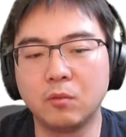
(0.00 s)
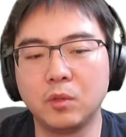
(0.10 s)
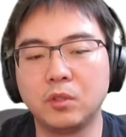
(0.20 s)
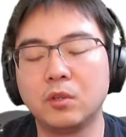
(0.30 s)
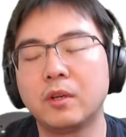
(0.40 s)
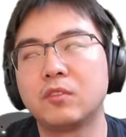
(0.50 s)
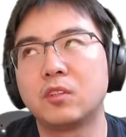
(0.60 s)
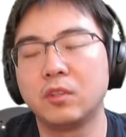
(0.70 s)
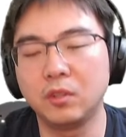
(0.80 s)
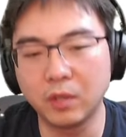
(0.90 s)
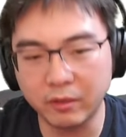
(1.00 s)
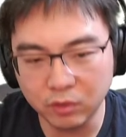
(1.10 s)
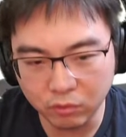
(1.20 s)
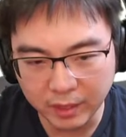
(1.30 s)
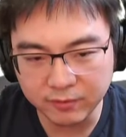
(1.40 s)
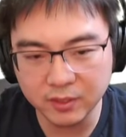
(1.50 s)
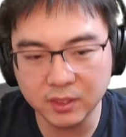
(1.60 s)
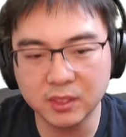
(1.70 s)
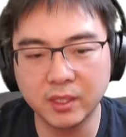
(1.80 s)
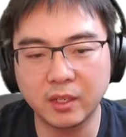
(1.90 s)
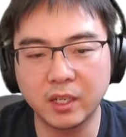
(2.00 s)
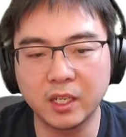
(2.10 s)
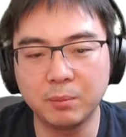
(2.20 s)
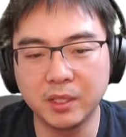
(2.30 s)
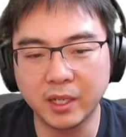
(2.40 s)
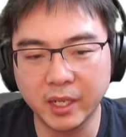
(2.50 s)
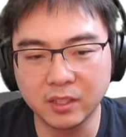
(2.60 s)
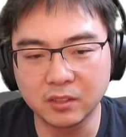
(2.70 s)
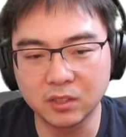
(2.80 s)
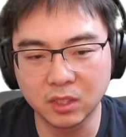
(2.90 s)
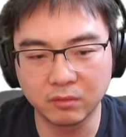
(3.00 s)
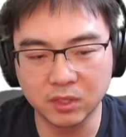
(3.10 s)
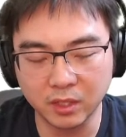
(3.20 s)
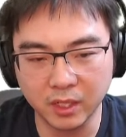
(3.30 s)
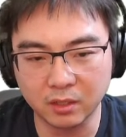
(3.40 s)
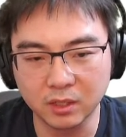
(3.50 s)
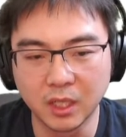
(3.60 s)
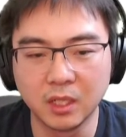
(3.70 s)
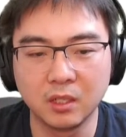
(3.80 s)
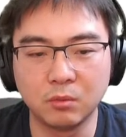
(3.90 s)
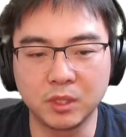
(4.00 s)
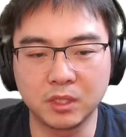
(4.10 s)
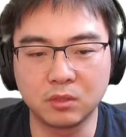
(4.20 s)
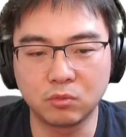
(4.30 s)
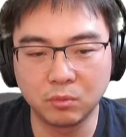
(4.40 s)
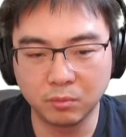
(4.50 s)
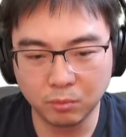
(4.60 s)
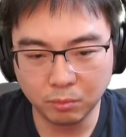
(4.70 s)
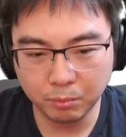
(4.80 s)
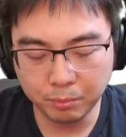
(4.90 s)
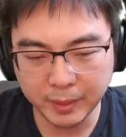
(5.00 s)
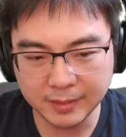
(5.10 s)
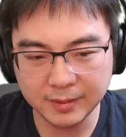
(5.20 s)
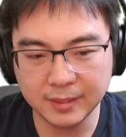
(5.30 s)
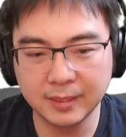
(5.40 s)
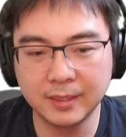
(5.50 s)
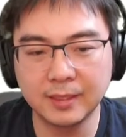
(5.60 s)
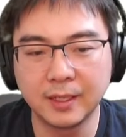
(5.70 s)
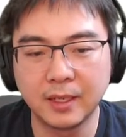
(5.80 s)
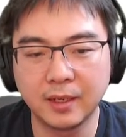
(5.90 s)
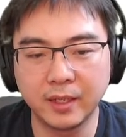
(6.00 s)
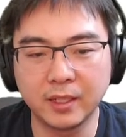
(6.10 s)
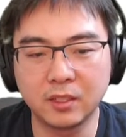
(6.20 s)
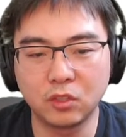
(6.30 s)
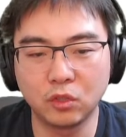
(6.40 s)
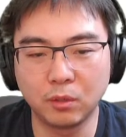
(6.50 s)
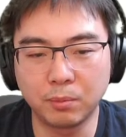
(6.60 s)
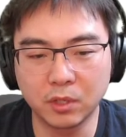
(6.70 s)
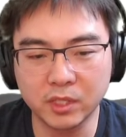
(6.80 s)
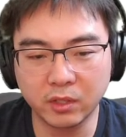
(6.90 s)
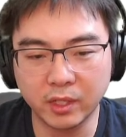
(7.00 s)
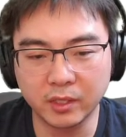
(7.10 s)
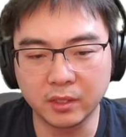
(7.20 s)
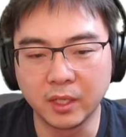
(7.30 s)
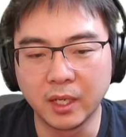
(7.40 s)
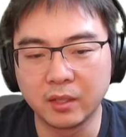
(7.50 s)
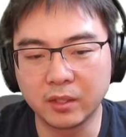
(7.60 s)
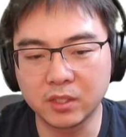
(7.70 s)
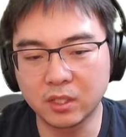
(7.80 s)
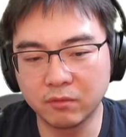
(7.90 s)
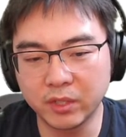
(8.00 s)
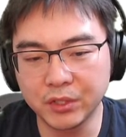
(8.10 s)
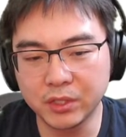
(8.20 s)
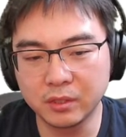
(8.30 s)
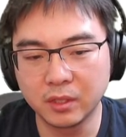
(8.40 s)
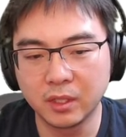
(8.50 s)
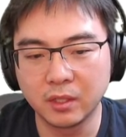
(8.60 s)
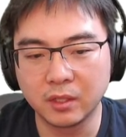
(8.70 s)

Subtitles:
You have to reference the IAP agent service account, which is basically linked to your project ID. There's a convention.